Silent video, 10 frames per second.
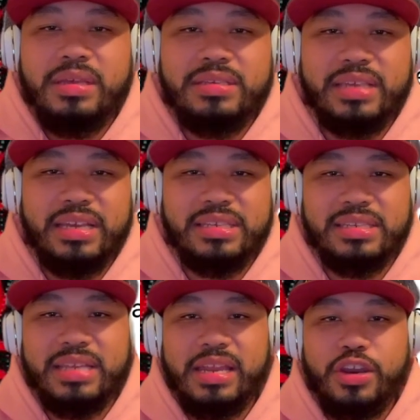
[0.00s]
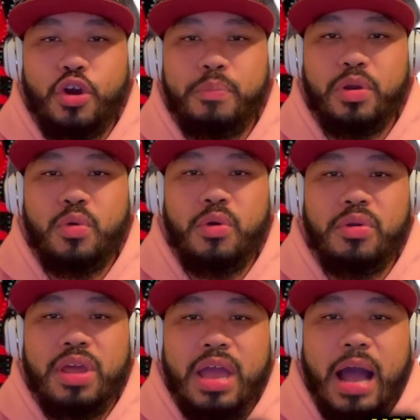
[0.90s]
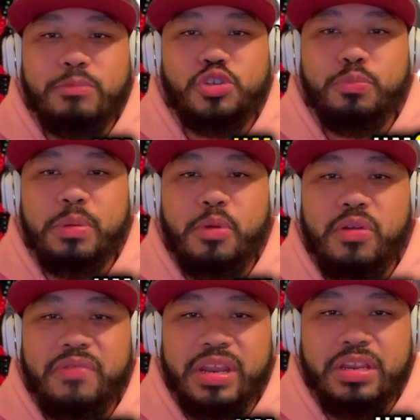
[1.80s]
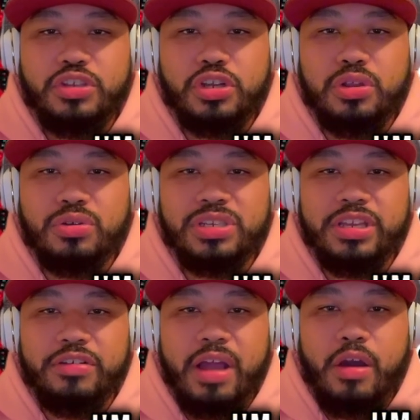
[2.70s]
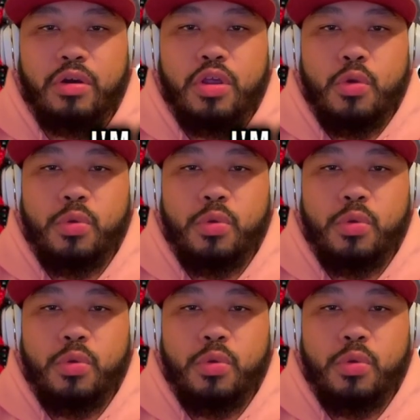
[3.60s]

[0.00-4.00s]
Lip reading: Zayas stated, open quote, "I'm super motivated to close the year out